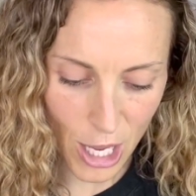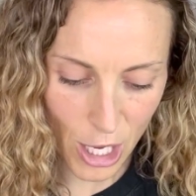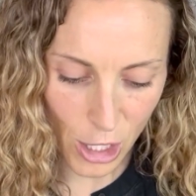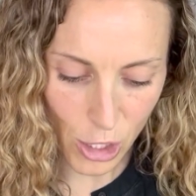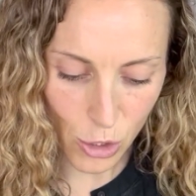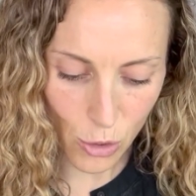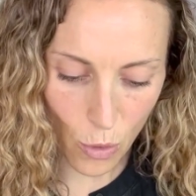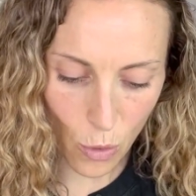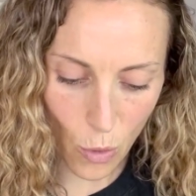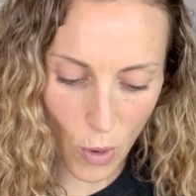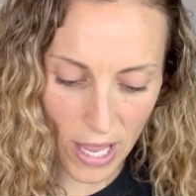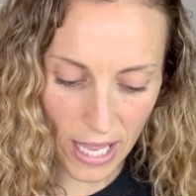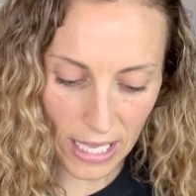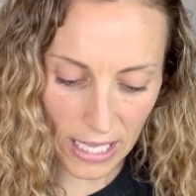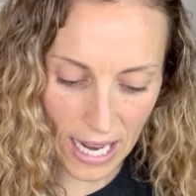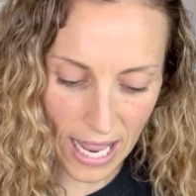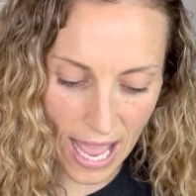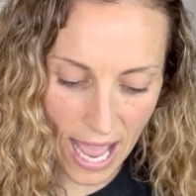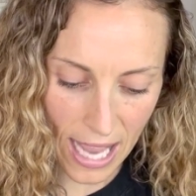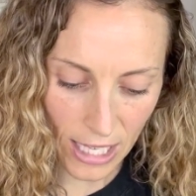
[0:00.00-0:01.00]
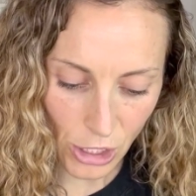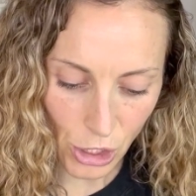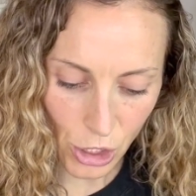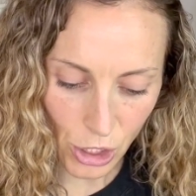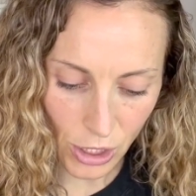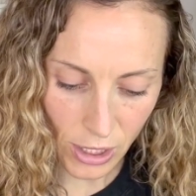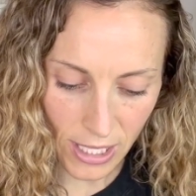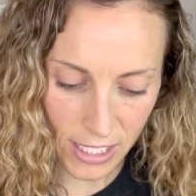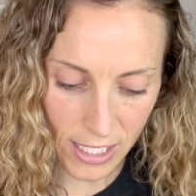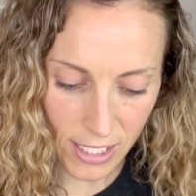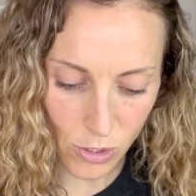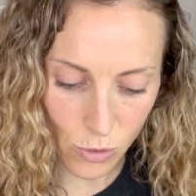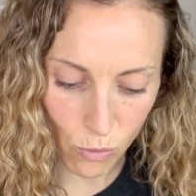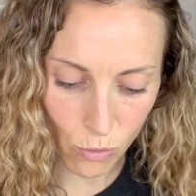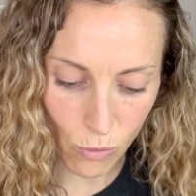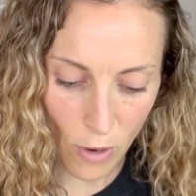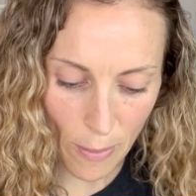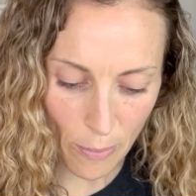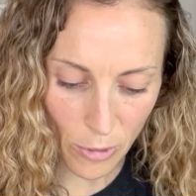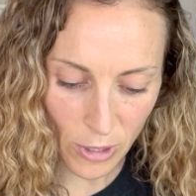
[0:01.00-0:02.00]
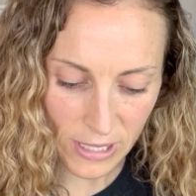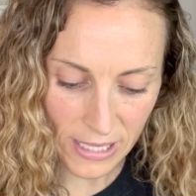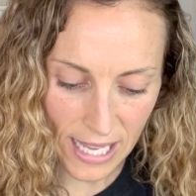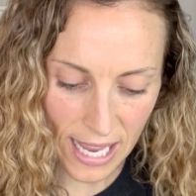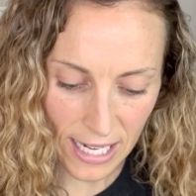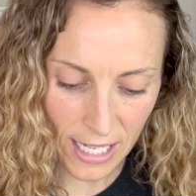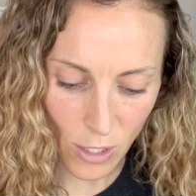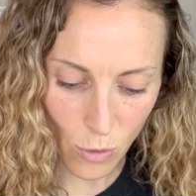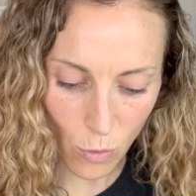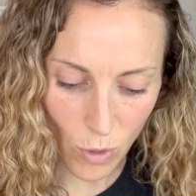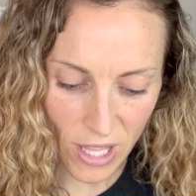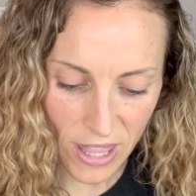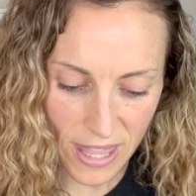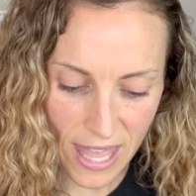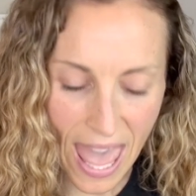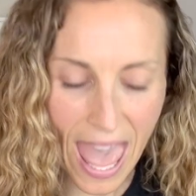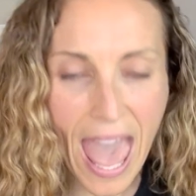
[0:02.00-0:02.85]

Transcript: So it actually is represented with